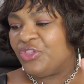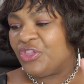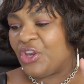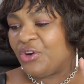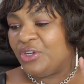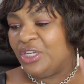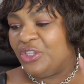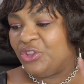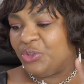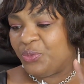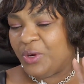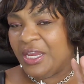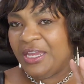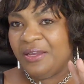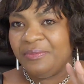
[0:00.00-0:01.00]

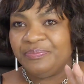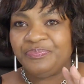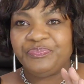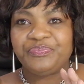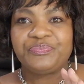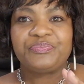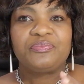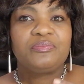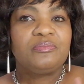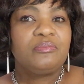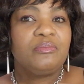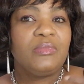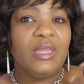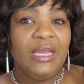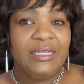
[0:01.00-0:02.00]
33.
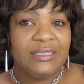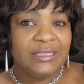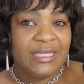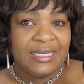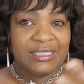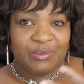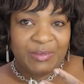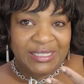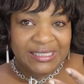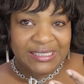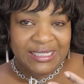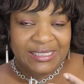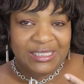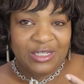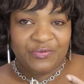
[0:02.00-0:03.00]
That's my
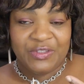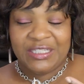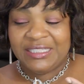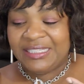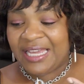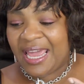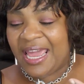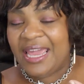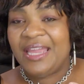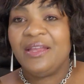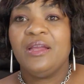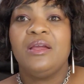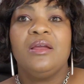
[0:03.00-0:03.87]
scent of the day.